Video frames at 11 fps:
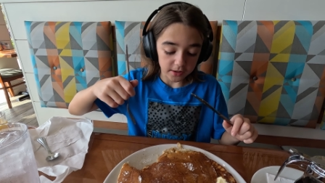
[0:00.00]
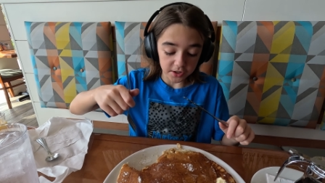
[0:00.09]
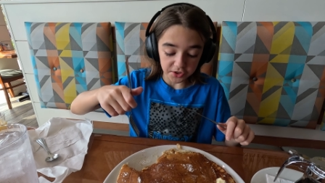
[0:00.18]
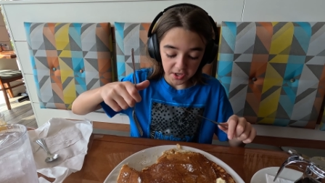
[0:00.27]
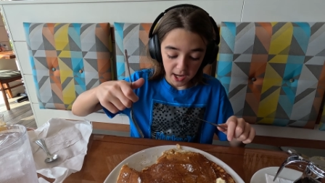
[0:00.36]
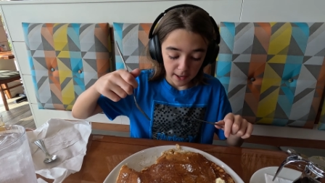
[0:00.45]

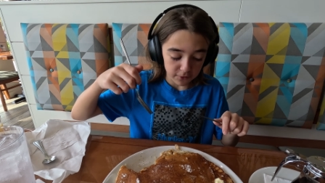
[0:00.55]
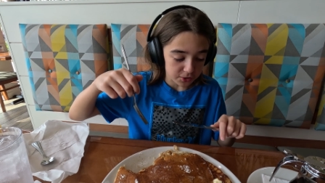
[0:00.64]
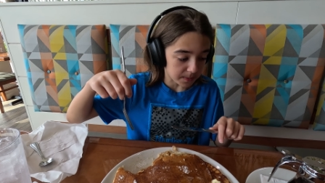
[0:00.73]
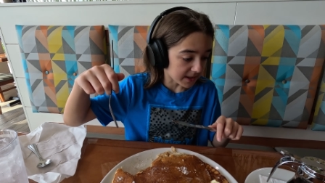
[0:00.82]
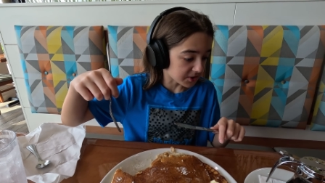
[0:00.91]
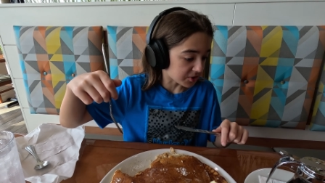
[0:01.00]
It's
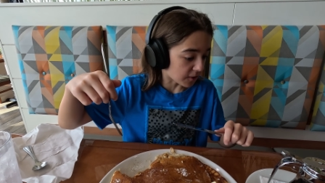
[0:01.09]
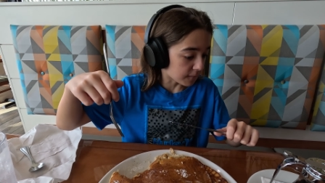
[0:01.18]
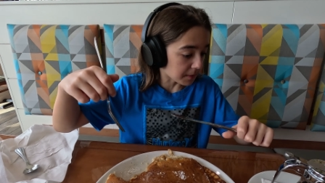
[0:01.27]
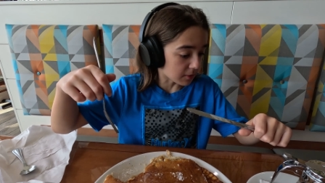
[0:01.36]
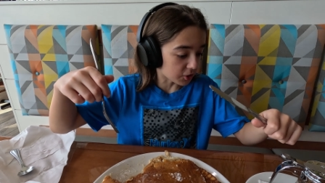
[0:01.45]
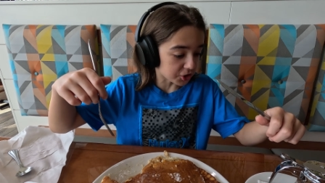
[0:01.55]
average by itself,
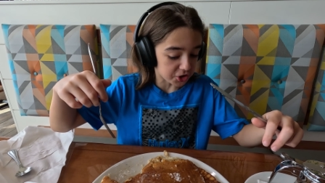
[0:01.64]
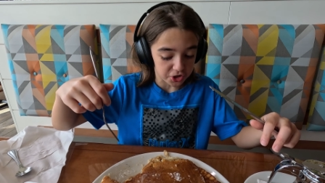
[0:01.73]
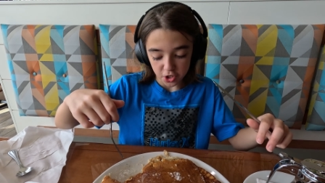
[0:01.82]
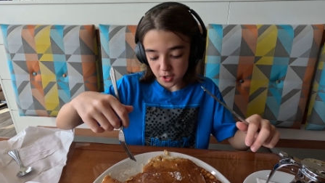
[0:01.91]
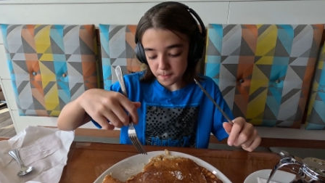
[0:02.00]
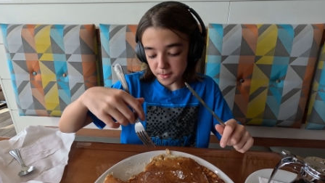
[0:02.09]
but with the
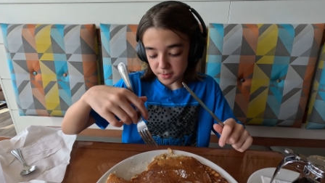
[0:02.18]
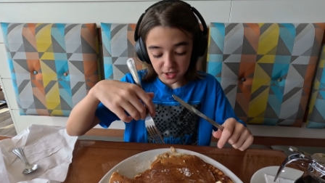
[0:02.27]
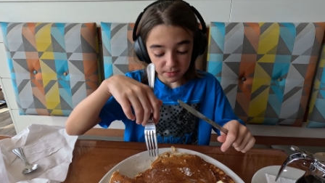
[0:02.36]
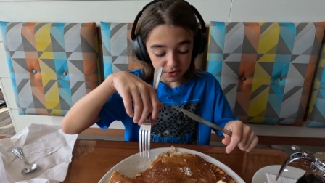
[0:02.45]
syrup it becomes...